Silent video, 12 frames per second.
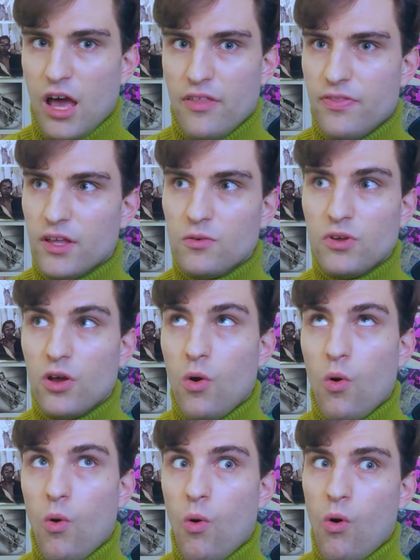I think we
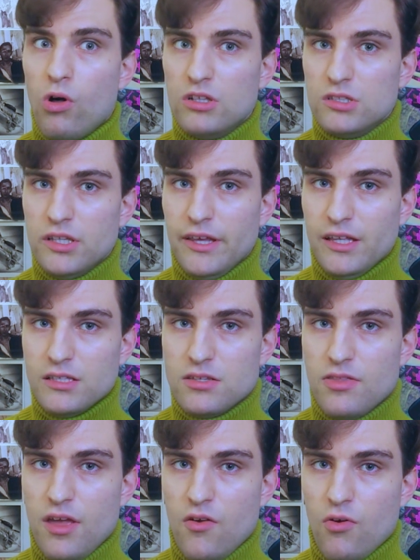all need
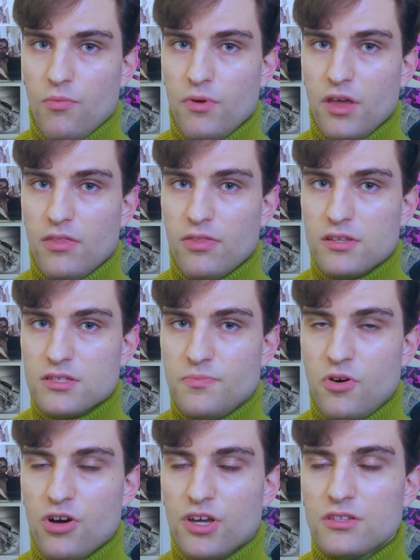therapy at this
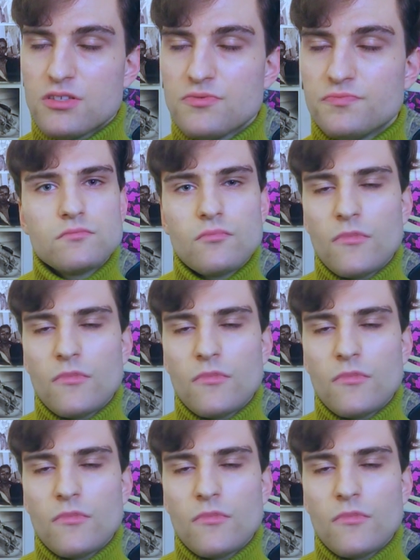point.